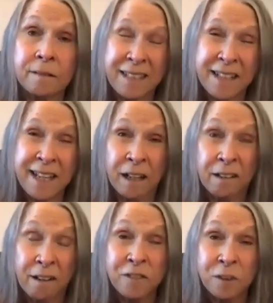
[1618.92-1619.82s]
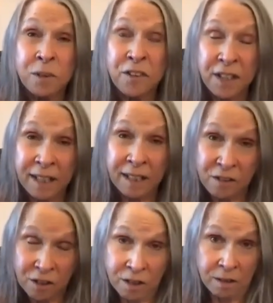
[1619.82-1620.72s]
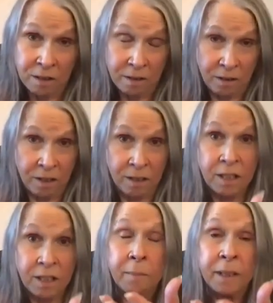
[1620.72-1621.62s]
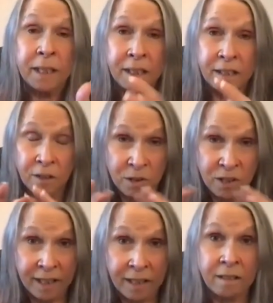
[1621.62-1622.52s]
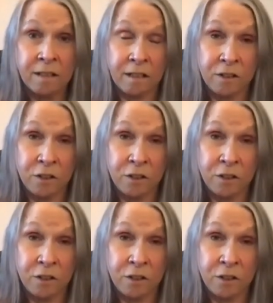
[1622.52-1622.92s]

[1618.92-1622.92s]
let's say uncomfortable things to to come in. It's almost like a